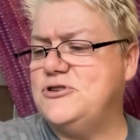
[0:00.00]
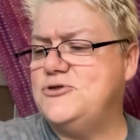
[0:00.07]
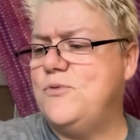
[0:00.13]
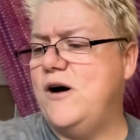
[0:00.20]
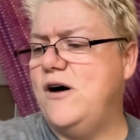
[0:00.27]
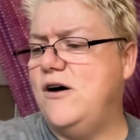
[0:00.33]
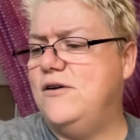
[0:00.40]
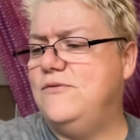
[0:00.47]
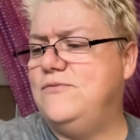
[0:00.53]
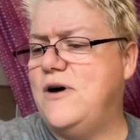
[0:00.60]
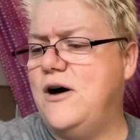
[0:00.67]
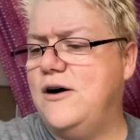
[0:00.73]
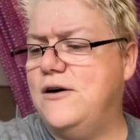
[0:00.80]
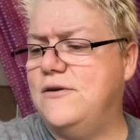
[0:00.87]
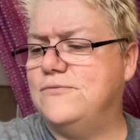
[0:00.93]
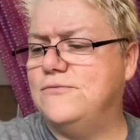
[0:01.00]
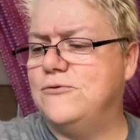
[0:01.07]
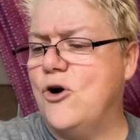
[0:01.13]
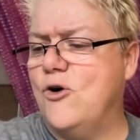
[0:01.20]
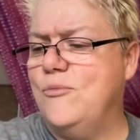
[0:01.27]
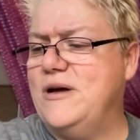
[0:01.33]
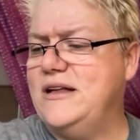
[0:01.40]
12 of
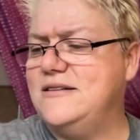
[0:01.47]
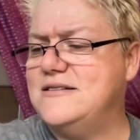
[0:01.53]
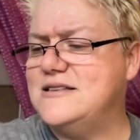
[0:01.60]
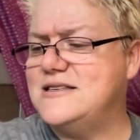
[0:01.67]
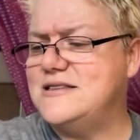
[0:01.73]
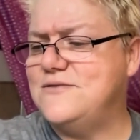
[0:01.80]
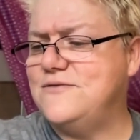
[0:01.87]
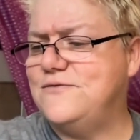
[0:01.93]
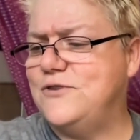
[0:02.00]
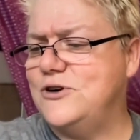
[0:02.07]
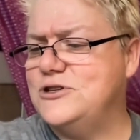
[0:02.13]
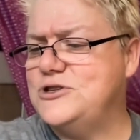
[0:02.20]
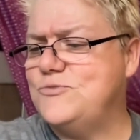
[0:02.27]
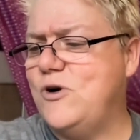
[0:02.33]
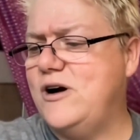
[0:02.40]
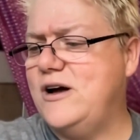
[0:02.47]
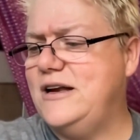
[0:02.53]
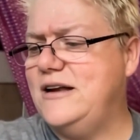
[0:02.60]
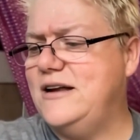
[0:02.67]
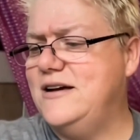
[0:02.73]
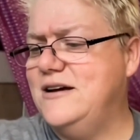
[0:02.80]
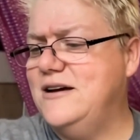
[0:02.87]
romans verse
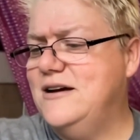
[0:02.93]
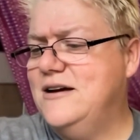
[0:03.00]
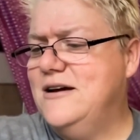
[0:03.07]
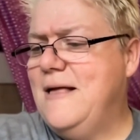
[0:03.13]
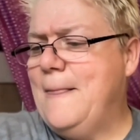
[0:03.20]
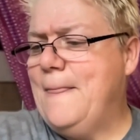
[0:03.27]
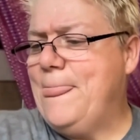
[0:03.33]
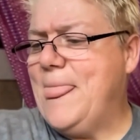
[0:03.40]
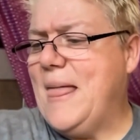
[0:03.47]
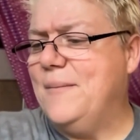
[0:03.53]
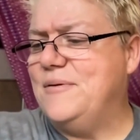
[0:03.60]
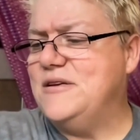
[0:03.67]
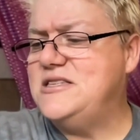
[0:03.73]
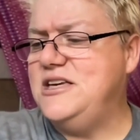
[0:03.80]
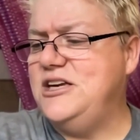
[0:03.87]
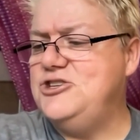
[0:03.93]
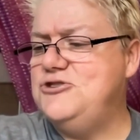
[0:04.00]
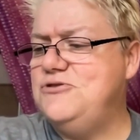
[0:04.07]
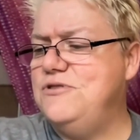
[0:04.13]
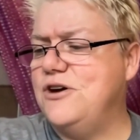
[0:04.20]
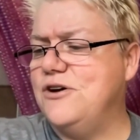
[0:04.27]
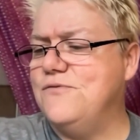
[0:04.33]
1 i
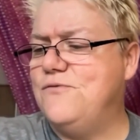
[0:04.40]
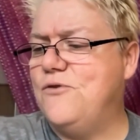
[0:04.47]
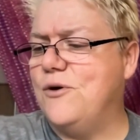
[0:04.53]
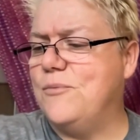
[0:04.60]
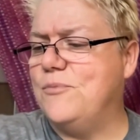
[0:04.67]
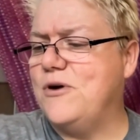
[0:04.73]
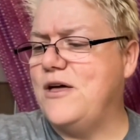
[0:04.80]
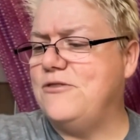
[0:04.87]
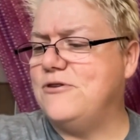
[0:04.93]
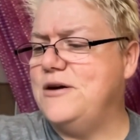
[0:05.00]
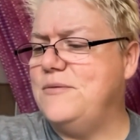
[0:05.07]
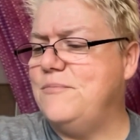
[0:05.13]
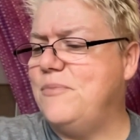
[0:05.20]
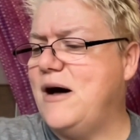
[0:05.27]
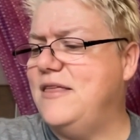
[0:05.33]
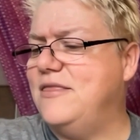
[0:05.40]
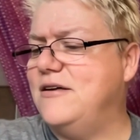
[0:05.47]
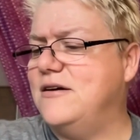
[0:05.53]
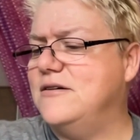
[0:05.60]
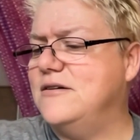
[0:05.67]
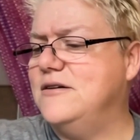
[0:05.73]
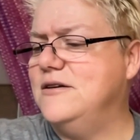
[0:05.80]
beseech you therefore brethren by
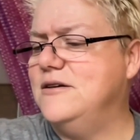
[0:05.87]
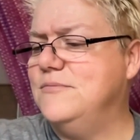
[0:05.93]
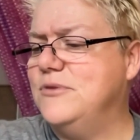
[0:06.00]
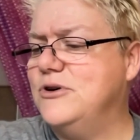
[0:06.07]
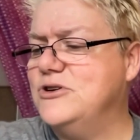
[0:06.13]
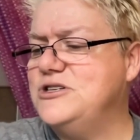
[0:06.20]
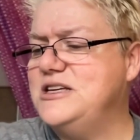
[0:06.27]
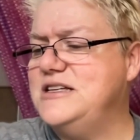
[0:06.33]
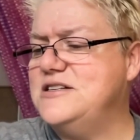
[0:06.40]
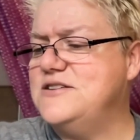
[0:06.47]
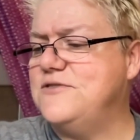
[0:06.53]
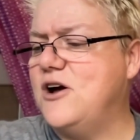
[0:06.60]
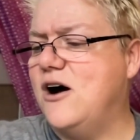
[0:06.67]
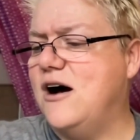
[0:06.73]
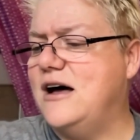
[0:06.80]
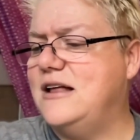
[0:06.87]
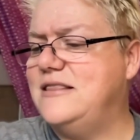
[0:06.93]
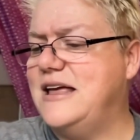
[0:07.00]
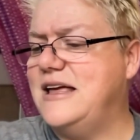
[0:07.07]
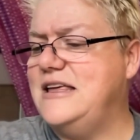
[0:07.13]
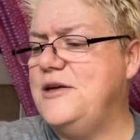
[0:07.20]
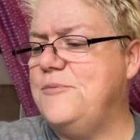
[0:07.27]
the mercies of god
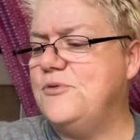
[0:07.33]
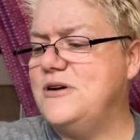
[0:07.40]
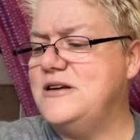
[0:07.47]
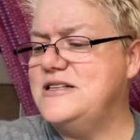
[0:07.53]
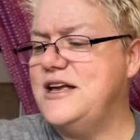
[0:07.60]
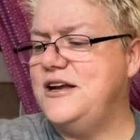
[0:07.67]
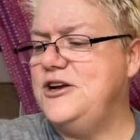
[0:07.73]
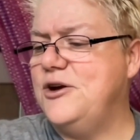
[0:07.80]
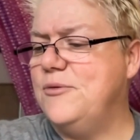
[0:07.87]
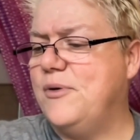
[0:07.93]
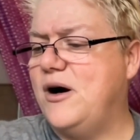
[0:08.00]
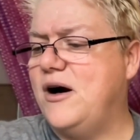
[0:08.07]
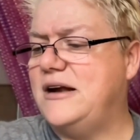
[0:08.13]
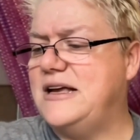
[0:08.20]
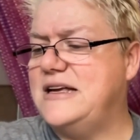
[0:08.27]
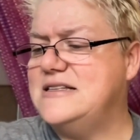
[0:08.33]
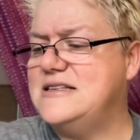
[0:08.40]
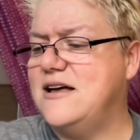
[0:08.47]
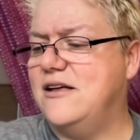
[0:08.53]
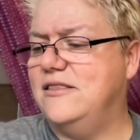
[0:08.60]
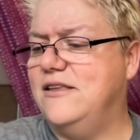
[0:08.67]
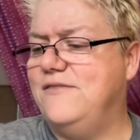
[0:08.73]
that ye present your
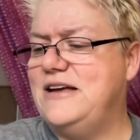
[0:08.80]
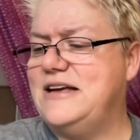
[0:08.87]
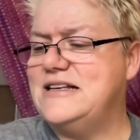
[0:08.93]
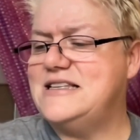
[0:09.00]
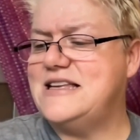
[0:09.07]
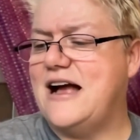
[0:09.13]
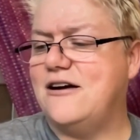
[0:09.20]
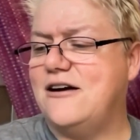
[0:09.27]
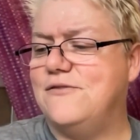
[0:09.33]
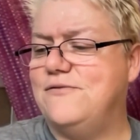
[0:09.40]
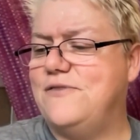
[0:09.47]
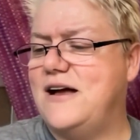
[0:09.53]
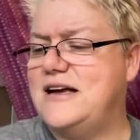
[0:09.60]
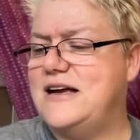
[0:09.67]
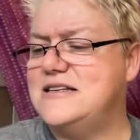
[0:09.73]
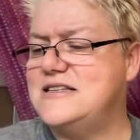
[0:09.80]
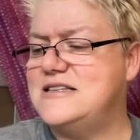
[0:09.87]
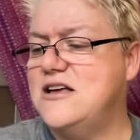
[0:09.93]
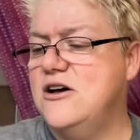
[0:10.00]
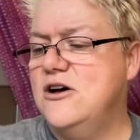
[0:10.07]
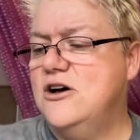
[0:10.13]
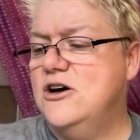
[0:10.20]
bodies a living
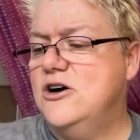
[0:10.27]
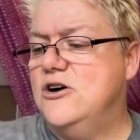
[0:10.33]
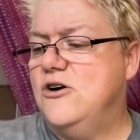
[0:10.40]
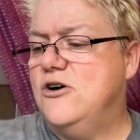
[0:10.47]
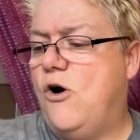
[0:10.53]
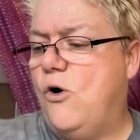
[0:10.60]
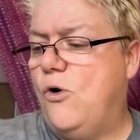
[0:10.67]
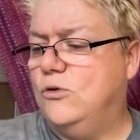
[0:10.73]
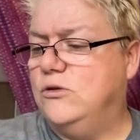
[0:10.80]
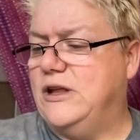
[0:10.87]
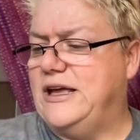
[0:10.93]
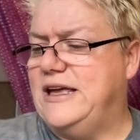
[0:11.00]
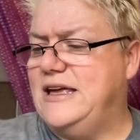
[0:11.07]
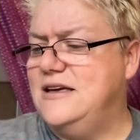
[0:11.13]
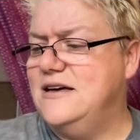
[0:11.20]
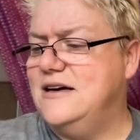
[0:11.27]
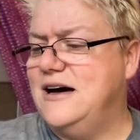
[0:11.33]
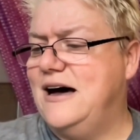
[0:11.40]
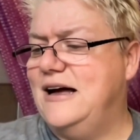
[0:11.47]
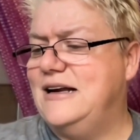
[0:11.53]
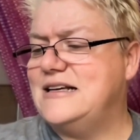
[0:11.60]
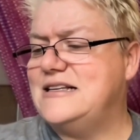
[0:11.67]
sacrifice holy
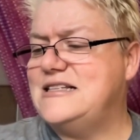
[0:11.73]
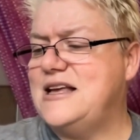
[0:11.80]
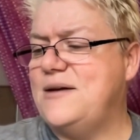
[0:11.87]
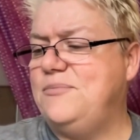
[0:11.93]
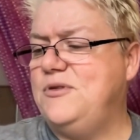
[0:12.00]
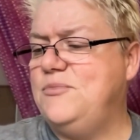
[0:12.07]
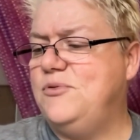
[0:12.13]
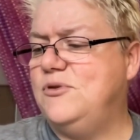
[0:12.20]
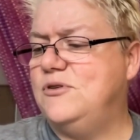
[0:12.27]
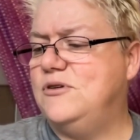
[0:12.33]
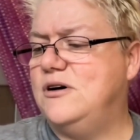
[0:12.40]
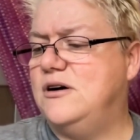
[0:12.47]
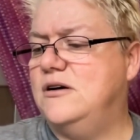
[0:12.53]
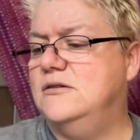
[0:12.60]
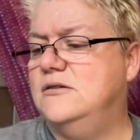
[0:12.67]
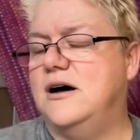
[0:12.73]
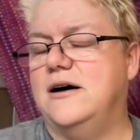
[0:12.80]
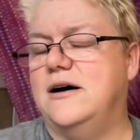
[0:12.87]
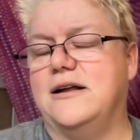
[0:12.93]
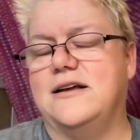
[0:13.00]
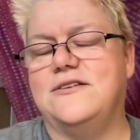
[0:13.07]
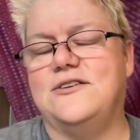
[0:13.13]
unacceptable
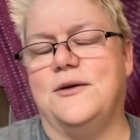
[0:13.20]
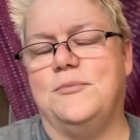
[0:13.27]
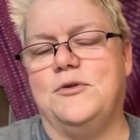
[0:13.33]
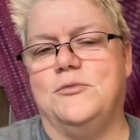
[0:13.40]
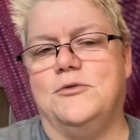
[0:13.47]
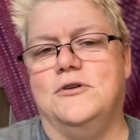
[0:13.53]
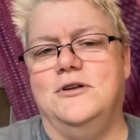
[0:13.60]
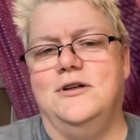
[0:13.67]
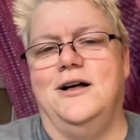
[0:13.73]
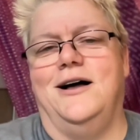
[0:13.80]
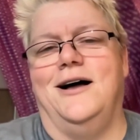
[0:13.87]
unacceptable